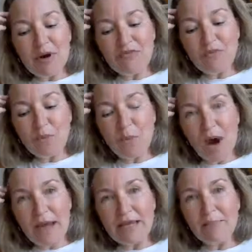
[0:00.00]
of
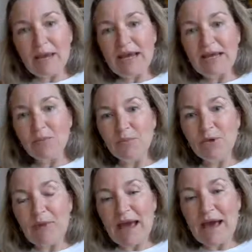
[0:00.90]
white paint
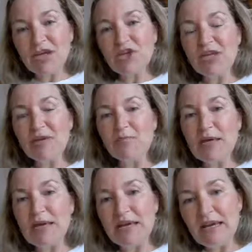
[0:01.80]
would actually
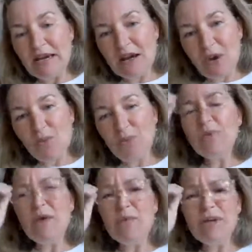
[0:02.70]
be what
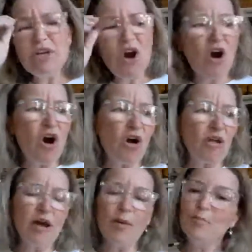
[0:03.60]
they would
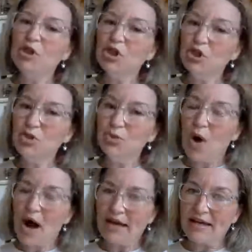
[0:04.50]
call a blue
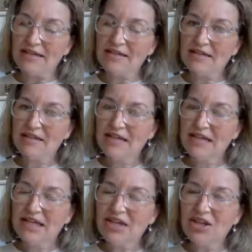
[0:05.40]
white.
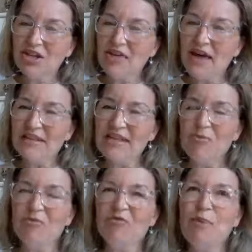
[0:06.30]
You know that
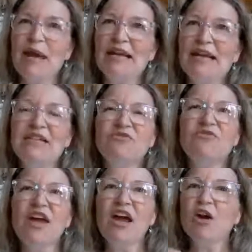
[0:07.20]
type of paint. It's
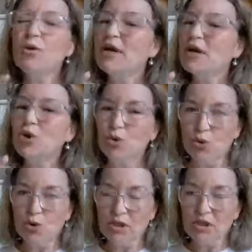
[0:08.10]
very
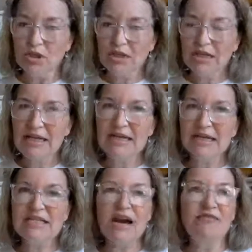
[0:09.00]
cool.
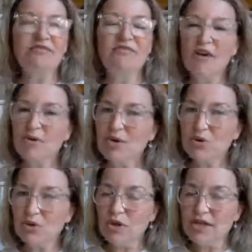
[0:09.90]
It's got very
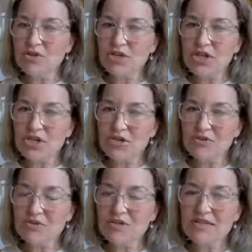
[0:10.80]
cool
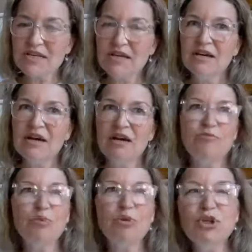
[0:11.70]
undertones
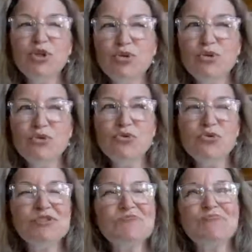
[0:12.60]
of
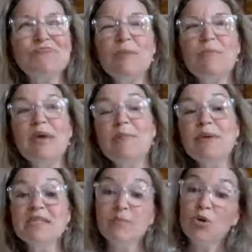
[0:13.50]
blues, maybe
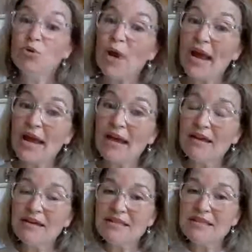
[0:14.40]
some
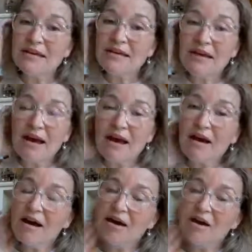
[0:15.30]
grays,
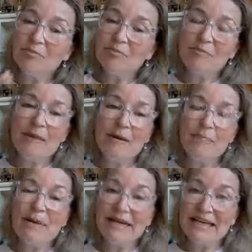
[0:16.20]

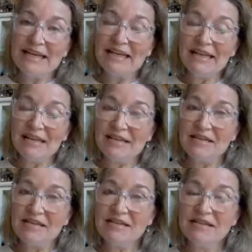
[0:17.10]
but it
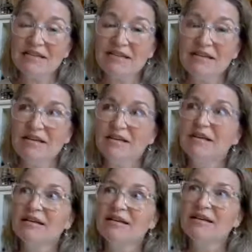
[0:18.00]
is
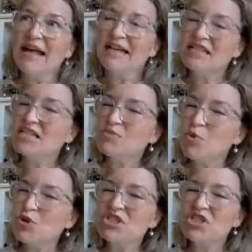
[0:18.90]
that's
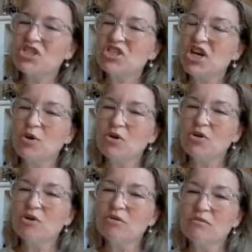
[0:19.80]
more
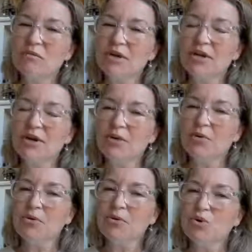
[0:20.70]
sterile,
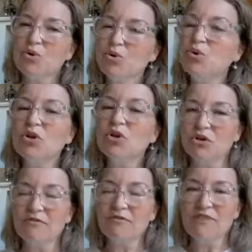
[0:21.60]

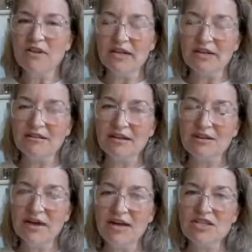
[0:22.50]
cooler feeling.
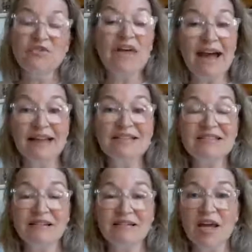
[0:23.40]
Okay, so
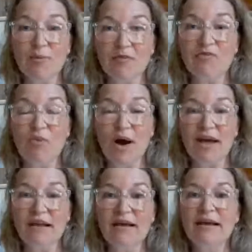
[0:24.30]
that's a type of
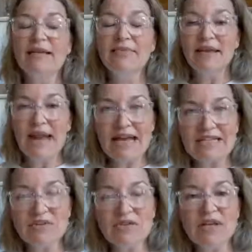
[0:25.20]
white that
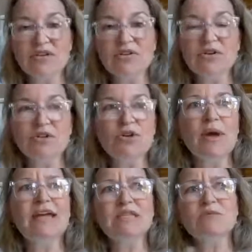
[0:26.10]
has those undertones. So I
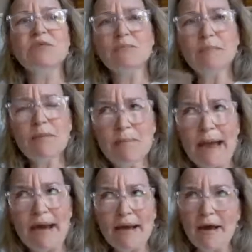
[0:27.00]
guess let me
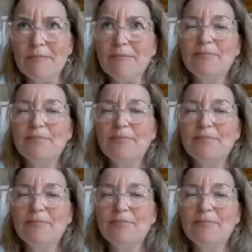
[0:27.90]
back up.